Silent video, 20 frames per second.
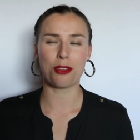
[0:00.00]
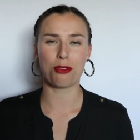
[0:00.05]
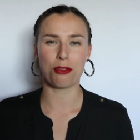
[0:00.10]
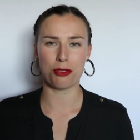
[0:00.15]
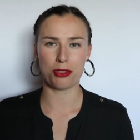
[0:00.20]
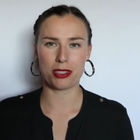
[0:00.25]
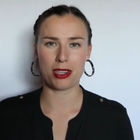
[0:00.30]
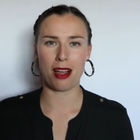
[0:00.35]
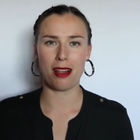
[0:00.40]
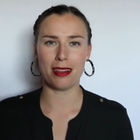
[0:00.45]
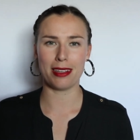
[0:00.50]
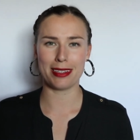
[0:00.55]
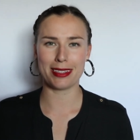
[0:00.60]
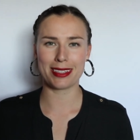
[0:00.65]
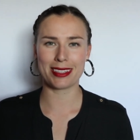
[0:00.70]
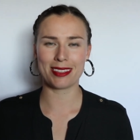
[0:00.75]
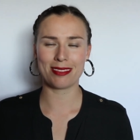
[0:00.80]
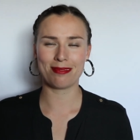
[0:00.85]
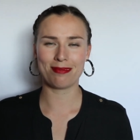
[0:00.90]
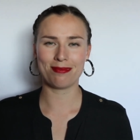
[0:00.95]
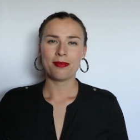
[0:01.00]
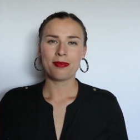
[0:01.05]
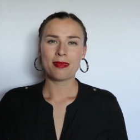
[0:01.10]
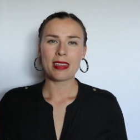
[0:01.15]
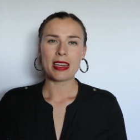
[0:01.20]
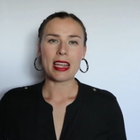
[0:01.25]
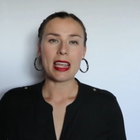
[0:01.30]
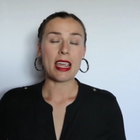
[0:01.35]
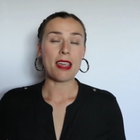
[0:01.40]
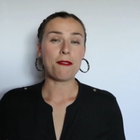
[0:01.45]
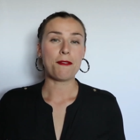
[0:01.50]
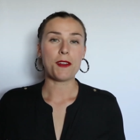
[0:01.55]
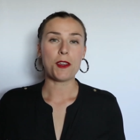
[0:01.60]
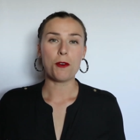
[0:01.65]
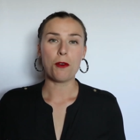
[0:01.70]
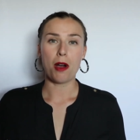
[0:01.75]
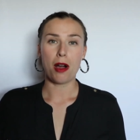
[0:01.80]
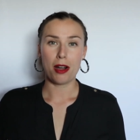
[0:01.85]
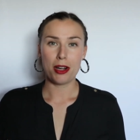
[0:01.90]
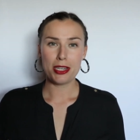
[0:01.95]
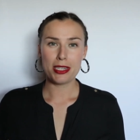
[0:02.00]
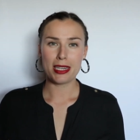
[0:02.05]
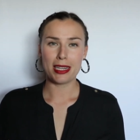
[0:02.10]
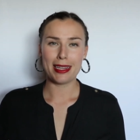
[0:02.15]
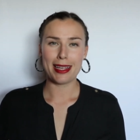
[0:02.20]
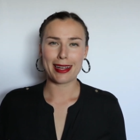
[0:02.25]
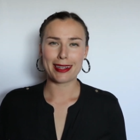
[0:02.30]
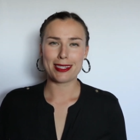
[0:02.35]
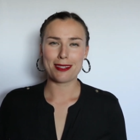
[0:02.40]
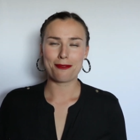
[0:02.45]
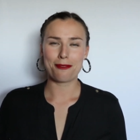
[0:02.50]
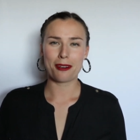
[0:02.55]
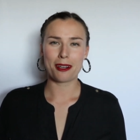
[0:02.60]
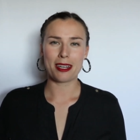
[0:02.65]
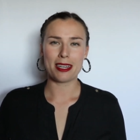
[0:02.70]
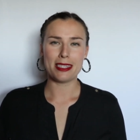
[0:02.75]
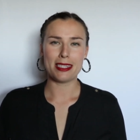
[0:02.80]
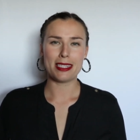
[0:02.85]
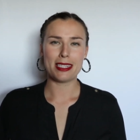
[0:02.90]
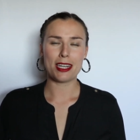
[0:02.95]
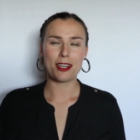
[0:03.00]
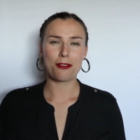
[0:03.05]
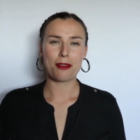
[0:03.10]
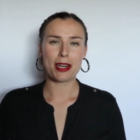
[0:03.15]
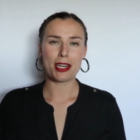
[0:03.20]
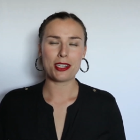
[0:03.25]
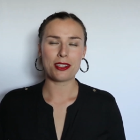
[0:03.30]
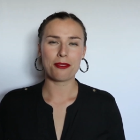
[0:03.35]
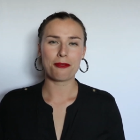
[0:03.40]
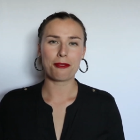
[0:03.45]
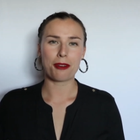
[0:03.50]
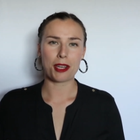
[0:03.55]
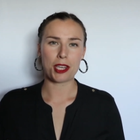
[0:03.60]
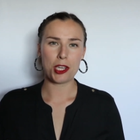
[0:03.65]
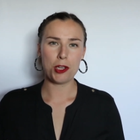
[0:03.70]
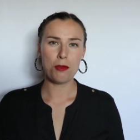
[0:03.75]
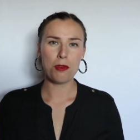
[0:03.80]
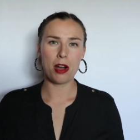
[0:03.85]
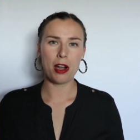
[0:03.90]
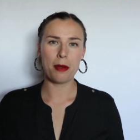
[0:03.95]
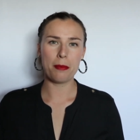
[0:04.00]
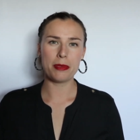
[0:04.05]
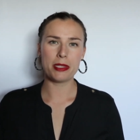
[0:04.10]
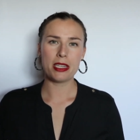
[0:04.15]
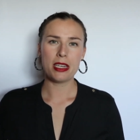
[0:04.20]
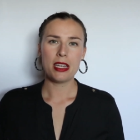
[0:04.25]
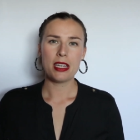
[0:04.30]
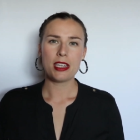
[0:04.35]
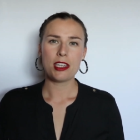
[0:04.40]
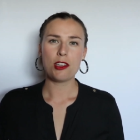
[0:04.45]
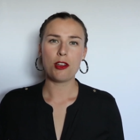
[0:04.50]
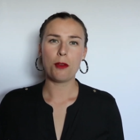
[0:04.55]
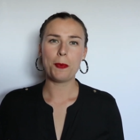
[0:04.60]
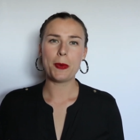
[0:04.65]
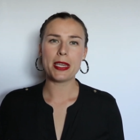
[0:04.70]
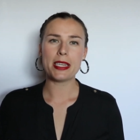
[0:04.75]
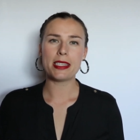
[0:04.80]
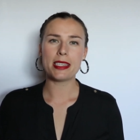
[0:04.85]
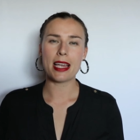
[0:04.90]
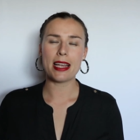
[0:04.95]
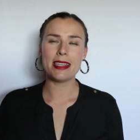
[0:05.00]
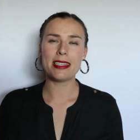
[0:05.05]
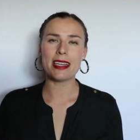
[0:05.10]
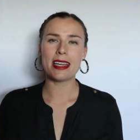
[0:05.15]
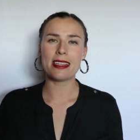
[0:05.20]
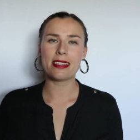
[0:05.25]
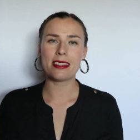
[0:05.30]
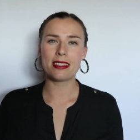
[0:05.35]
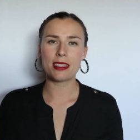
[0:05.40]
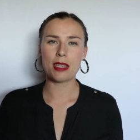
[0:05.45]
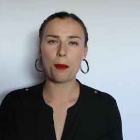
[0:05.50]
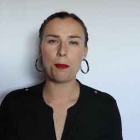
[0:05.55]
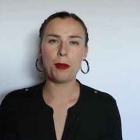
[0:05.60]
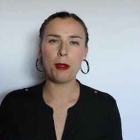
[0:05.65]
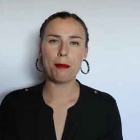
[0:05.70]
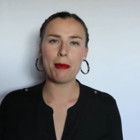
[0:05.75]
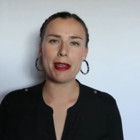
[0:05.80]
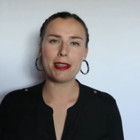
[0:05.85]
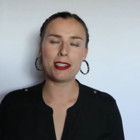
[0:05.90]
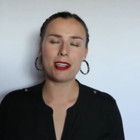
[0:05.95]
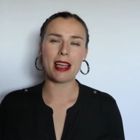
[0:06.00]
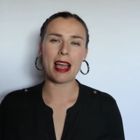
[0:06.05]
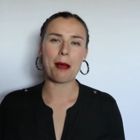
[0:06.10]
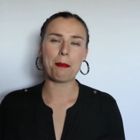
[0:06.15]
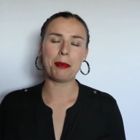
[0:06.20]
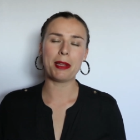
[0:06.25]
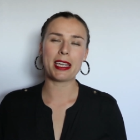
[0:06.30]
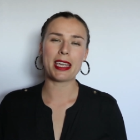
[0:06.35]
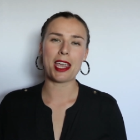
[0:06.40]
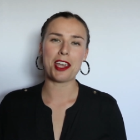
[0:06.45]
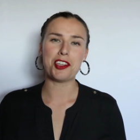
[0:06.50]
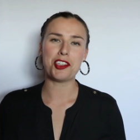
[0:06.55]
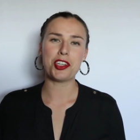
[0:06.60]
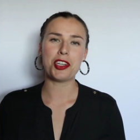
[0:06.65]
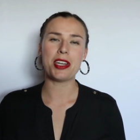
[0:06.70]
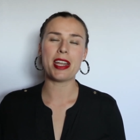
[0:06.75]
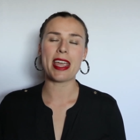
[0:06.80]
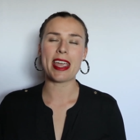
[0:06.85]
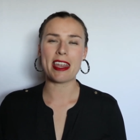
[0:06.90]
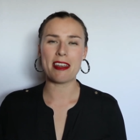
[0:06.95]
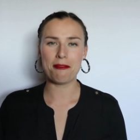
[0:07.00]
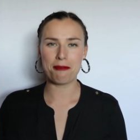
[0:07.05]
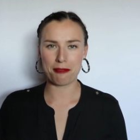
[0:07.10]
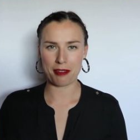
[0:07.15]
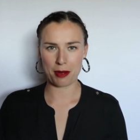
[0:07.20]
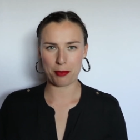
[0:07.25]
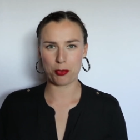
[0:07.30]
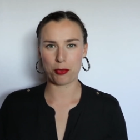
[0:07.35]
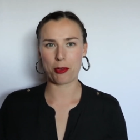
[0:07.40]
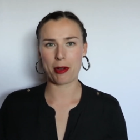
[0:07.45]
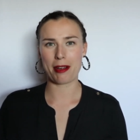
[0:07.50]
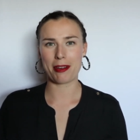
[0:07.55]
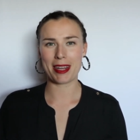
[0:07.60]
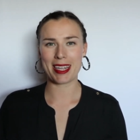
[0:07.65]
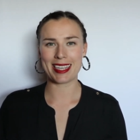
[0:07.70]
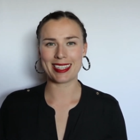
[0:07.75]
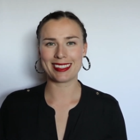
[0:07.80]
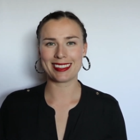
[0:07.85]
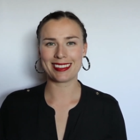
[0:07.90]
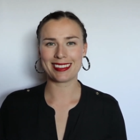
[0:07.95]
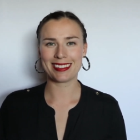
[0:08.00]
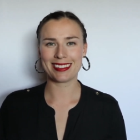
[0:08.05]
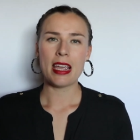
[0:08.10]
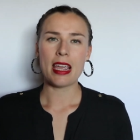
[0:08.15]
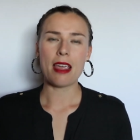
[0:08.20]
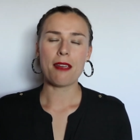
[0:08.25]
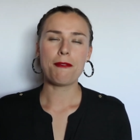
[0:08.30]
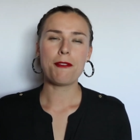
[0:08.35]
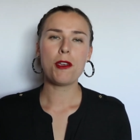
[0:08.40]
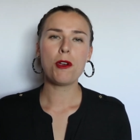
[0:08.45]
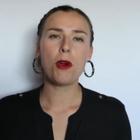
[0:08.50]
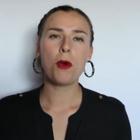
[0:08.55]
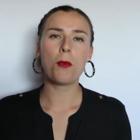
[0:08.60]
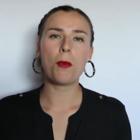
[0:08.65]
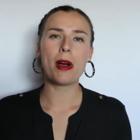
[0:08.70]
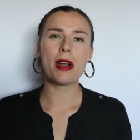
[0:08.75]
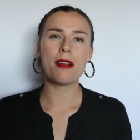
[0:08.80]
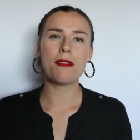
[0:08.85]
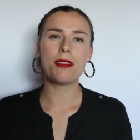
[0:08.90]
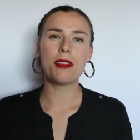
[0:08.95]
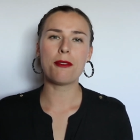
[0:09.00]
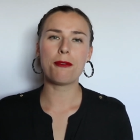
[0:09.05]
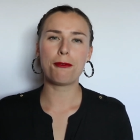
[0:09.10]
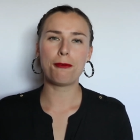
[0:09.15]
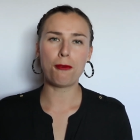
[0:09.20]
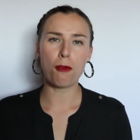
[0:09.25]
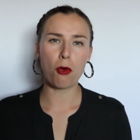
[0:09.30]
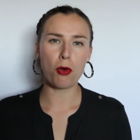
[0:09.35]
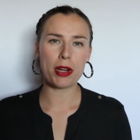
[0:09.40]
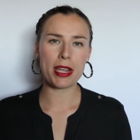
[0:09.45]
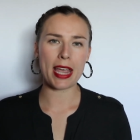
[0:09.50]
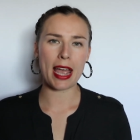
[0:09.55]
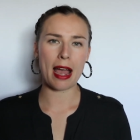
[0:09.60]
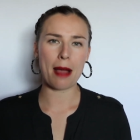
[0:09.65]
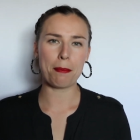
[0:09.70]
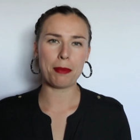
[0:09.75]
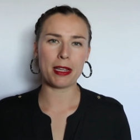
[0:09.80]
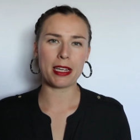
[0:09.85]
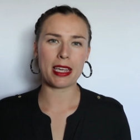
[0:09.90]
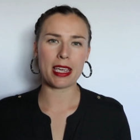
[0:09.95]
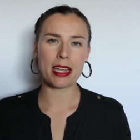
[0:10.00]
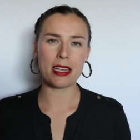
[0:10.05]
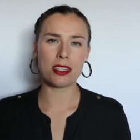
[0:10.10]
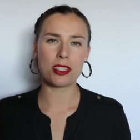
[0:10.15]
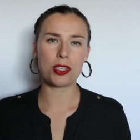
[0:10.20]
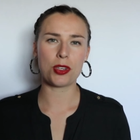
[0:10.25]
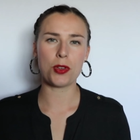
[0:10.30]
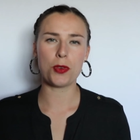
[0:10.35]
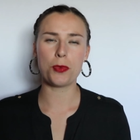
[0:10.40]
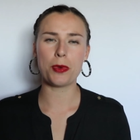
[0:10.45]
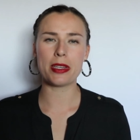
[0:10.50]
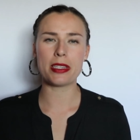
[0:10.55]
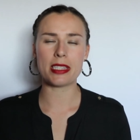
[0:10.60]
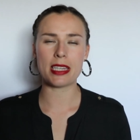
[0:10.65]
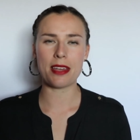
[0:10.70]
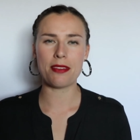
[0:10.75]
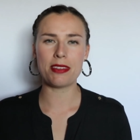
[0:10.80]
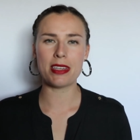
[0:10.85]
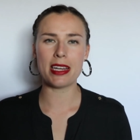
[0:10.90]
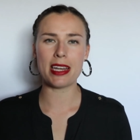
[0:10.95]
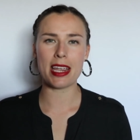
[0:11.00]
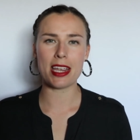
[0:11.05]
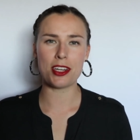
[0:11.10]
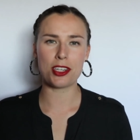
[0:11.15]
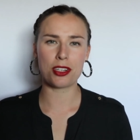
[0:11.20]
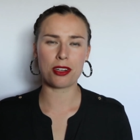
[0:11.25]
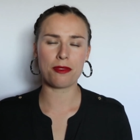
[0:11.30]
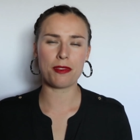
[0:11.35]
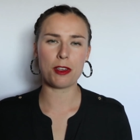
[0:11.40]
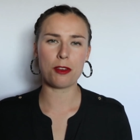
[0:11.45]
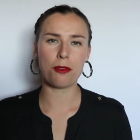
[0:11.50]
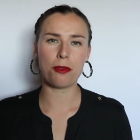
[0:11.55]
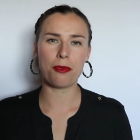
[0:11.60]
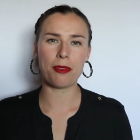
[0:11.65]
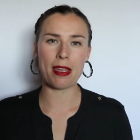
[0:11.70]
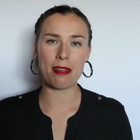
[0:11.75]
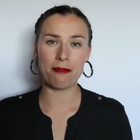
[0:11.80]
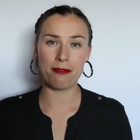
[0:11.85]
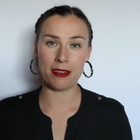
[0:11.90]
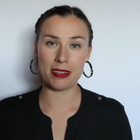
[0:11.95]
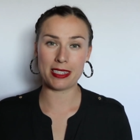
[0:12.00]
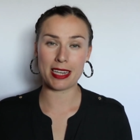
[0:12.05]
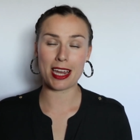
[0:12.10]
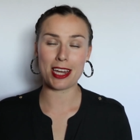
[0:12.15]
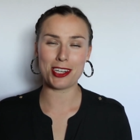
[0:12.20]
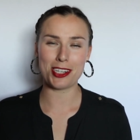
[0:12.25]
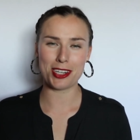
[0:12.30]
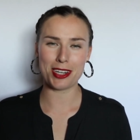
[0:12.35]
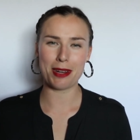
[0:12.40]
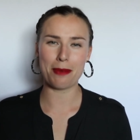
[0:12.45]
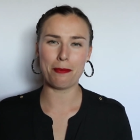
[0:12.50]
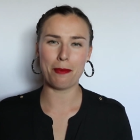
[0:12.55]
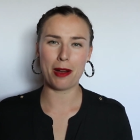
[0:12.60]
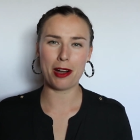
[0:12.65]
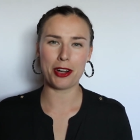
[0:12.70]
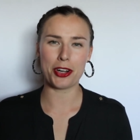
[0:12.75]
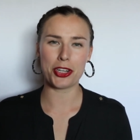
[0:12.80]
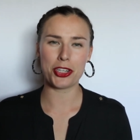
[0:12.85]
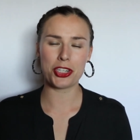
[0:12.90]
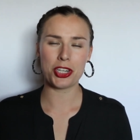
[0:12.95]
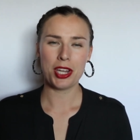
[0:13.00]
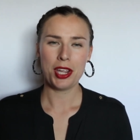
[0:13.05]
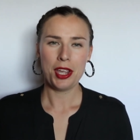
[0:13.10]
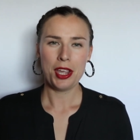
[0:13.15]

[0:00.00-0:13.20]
through SOLUS. If you are selected for consideration for QuARMS, you'll be sent a supplemental application in February. If you are one of the 40 applicants who receives an interview invitation in March,